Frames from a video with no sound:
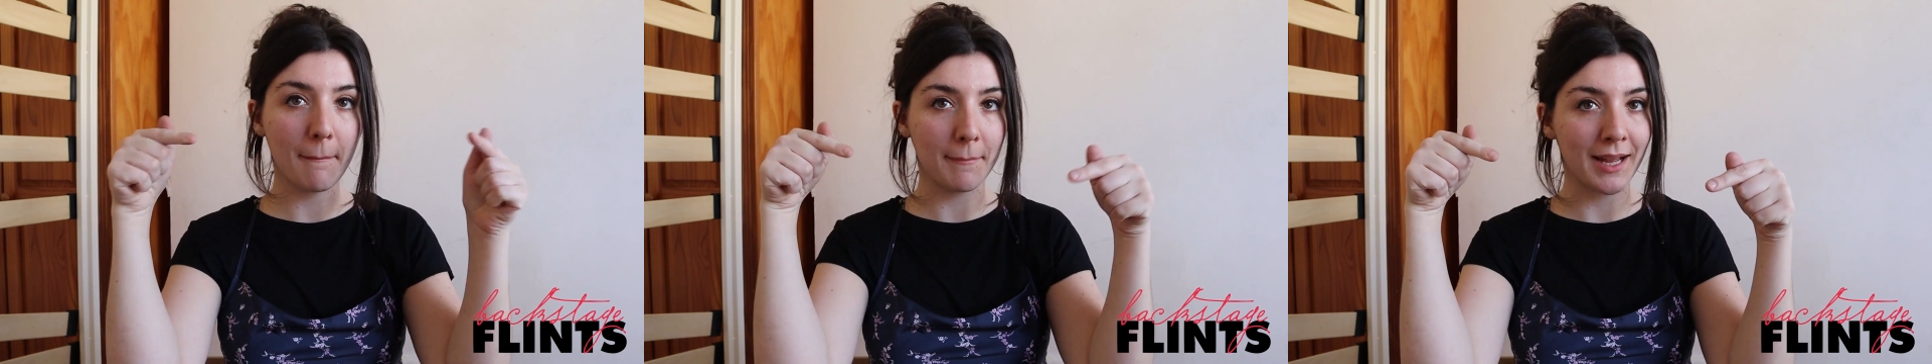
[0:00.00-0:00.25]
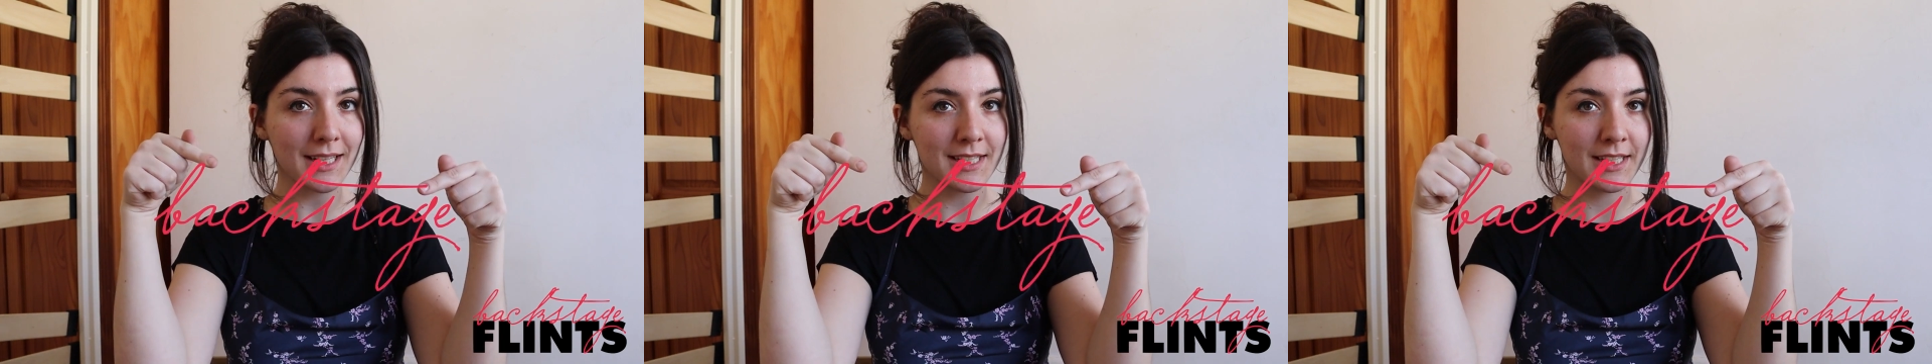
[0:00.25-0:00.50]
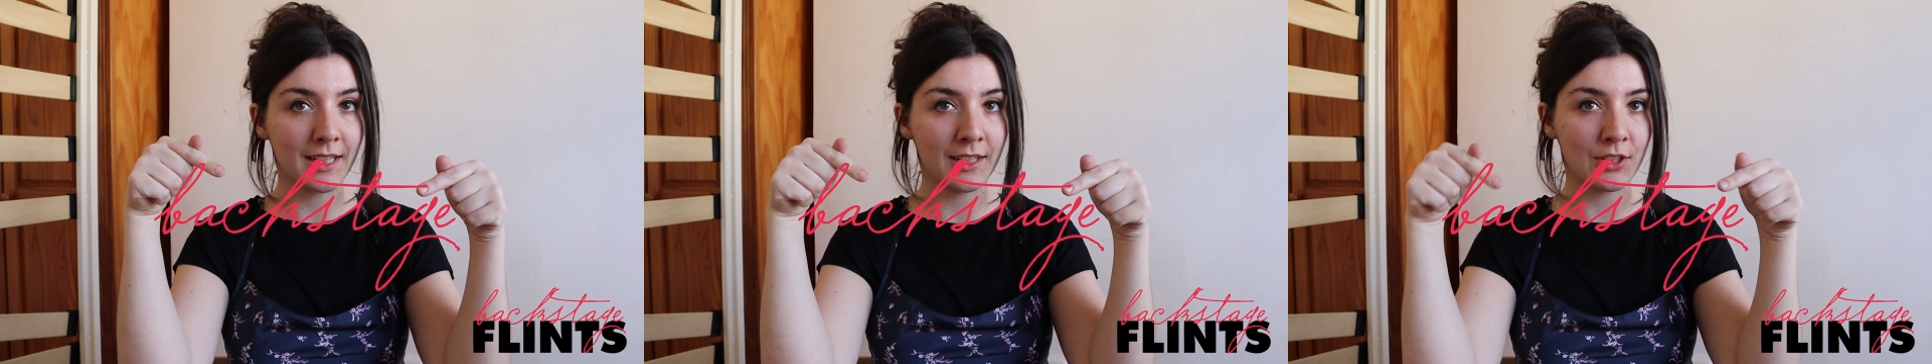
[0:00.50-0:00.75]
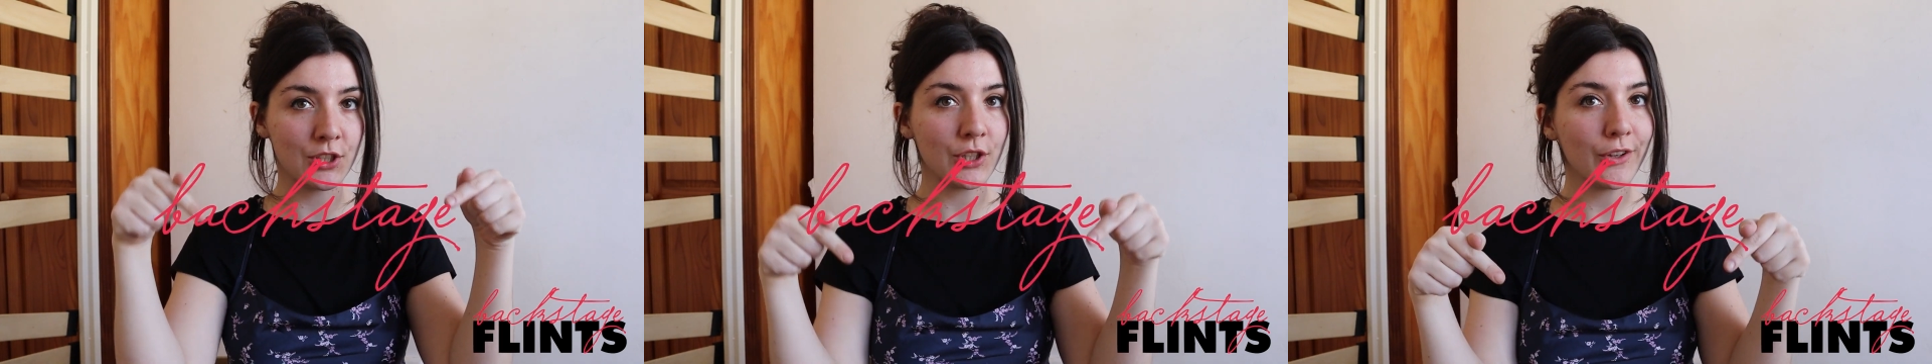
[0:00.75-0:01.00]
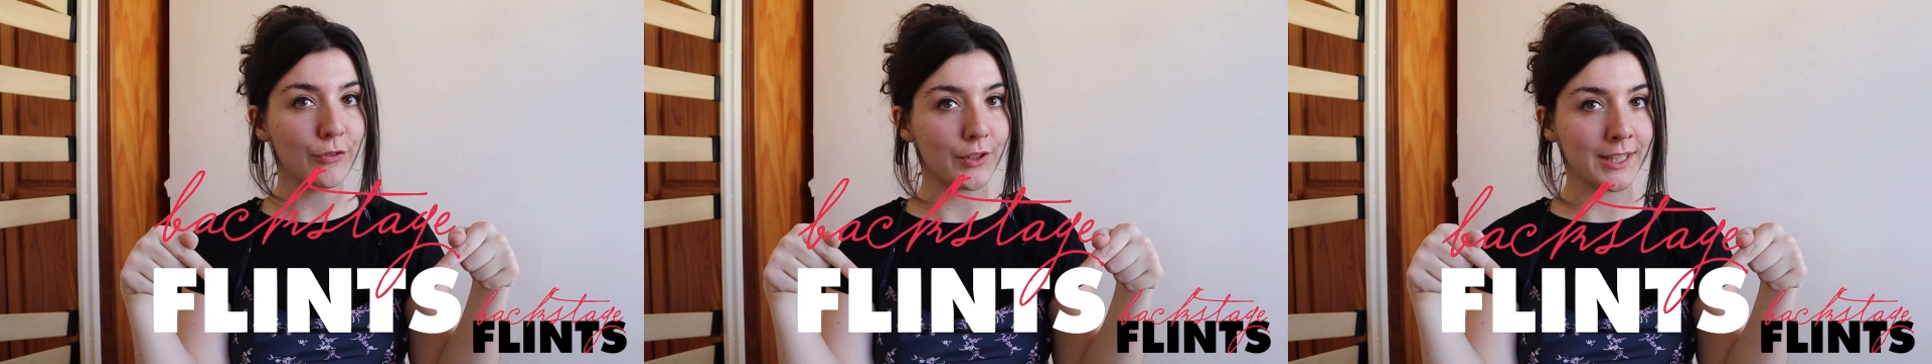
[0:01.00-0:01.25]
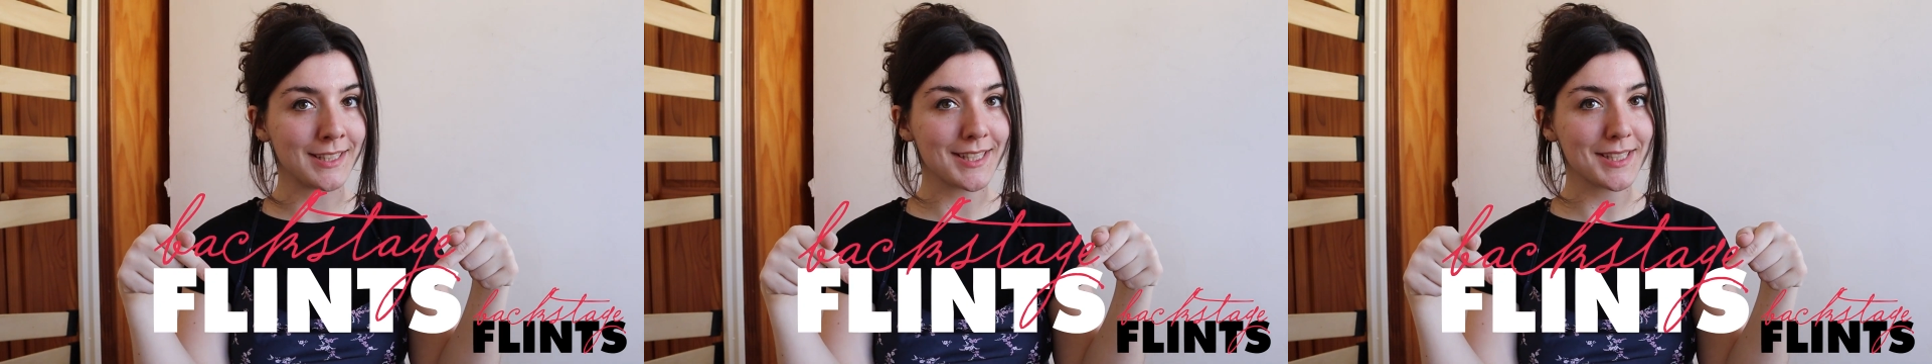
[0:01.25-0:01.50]
Backstage,
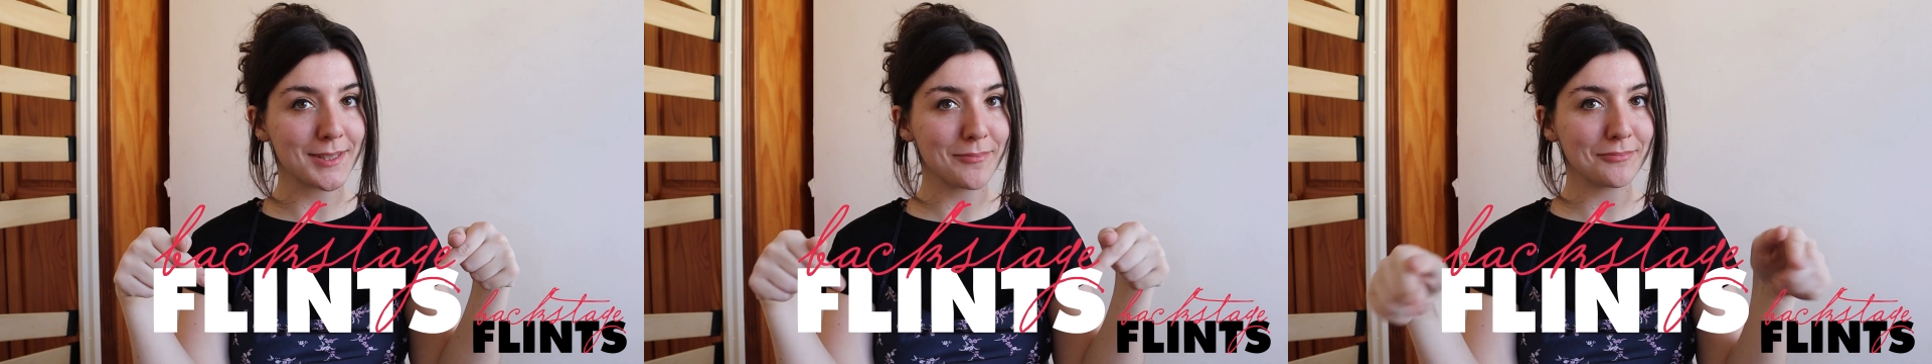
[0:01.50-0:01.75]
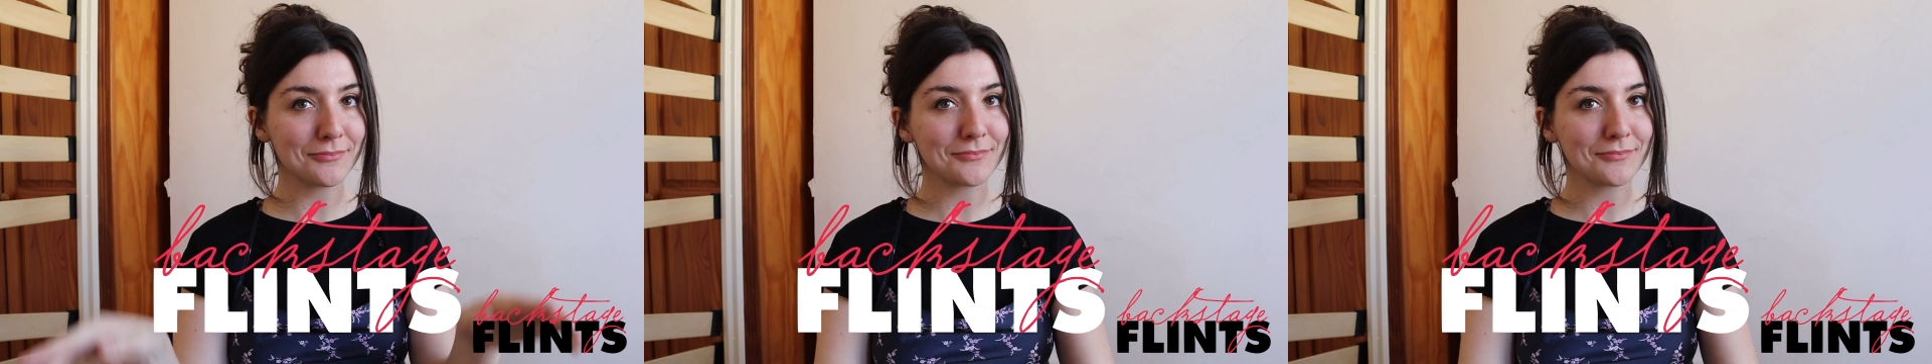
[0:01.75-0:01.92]
Flints.